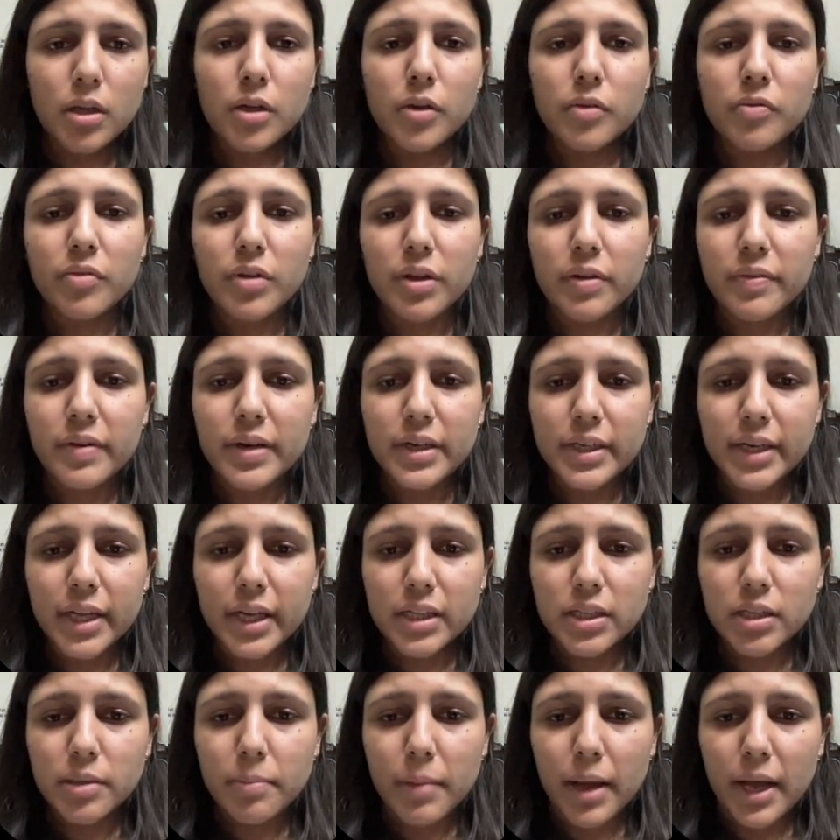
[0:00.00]
we will
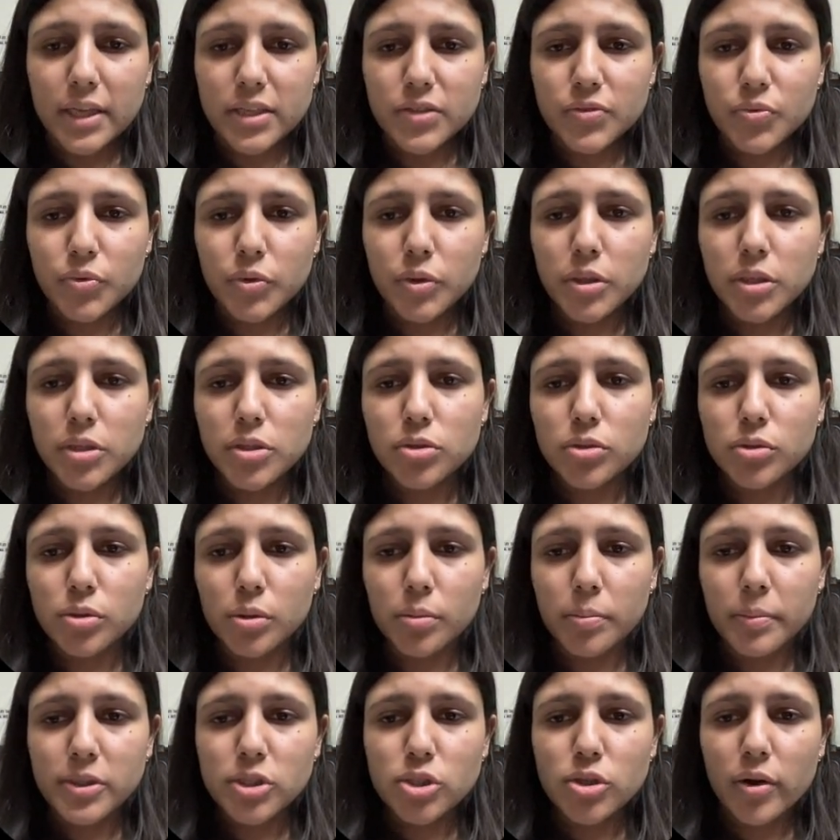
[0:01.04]
take the max vote. So
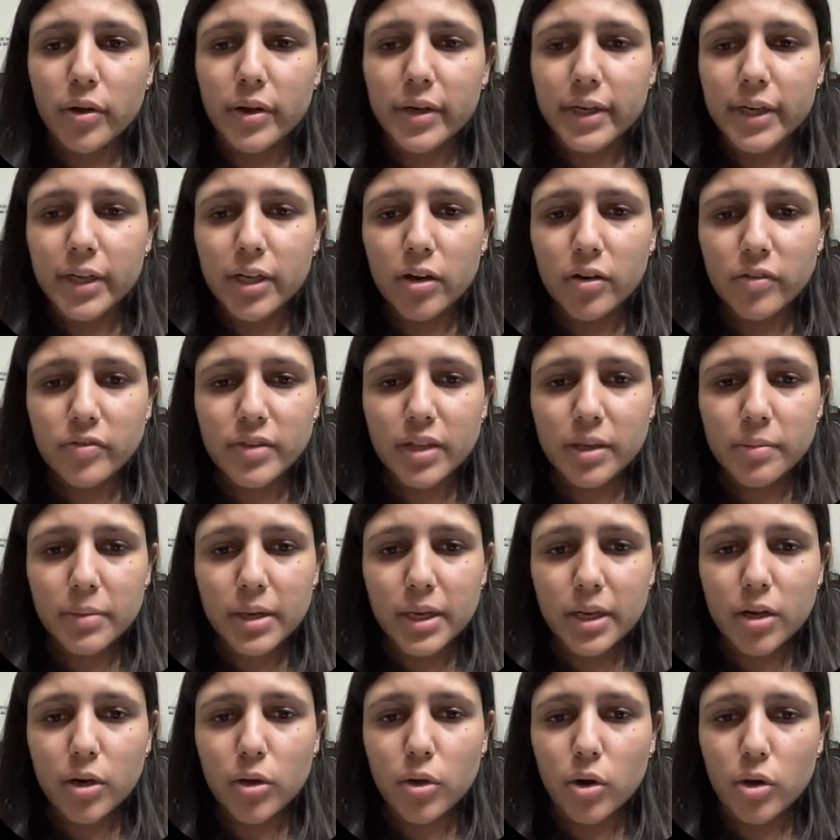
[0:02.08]
majority of them
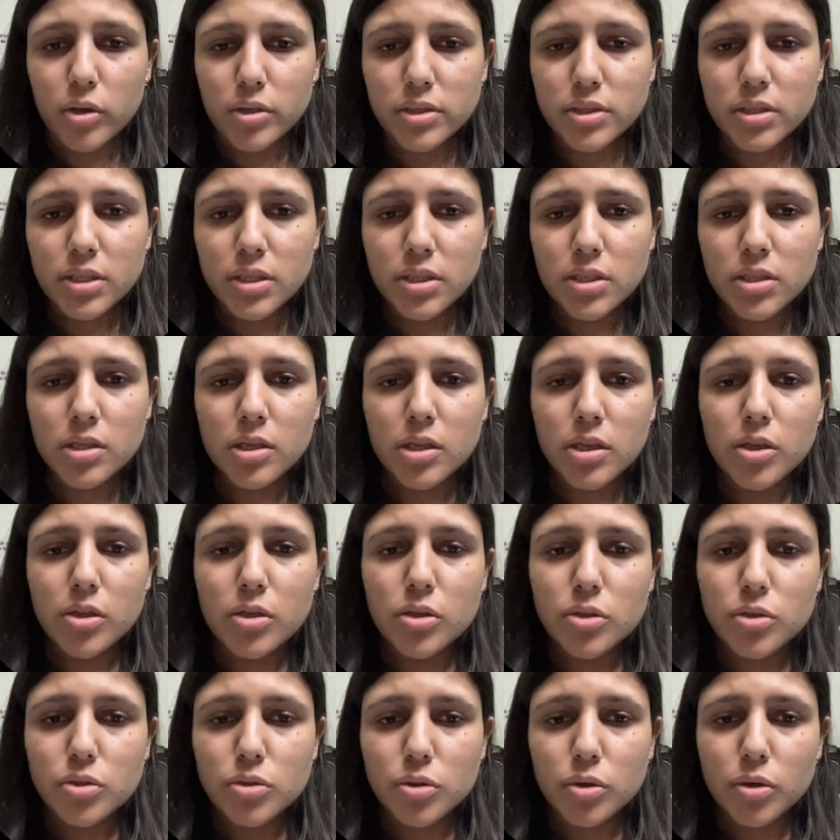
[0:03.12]
are crosses.
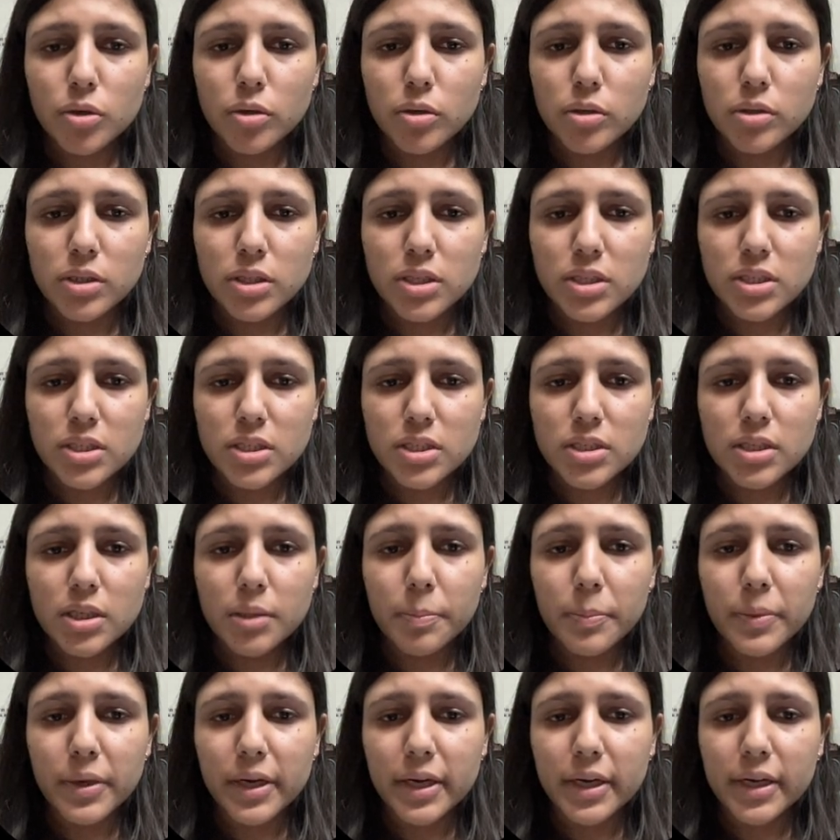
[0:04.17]
So this is the
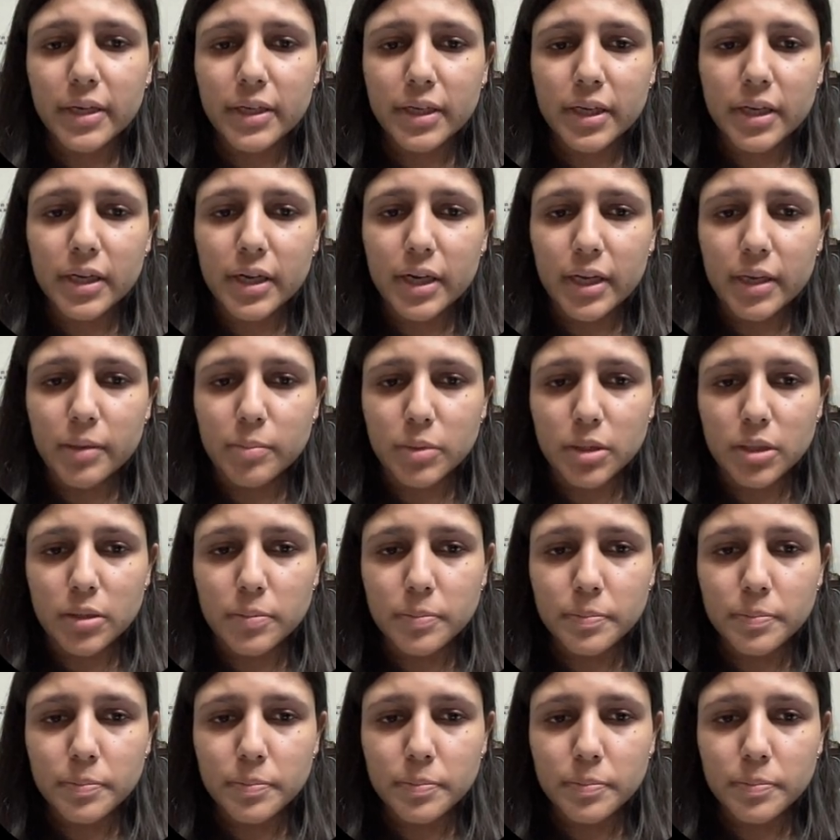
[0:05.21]
predicted label.